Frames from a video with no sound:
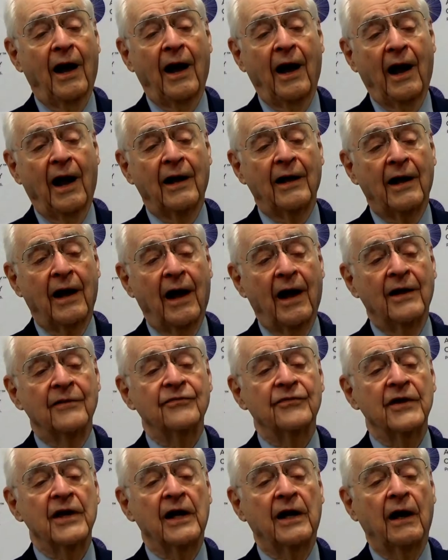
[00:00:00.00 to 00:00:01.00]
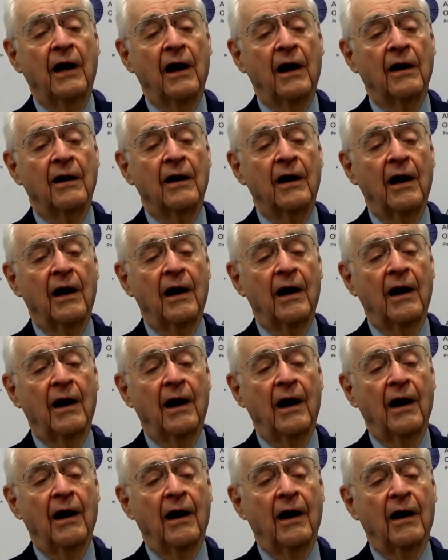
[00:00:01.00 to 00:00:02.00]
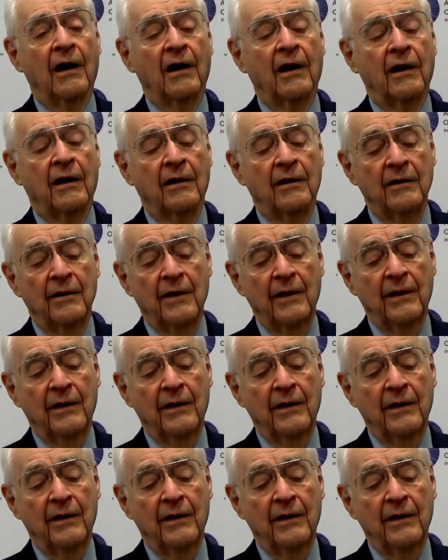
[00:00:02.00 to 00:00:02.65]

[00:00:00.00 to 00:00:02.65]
I think our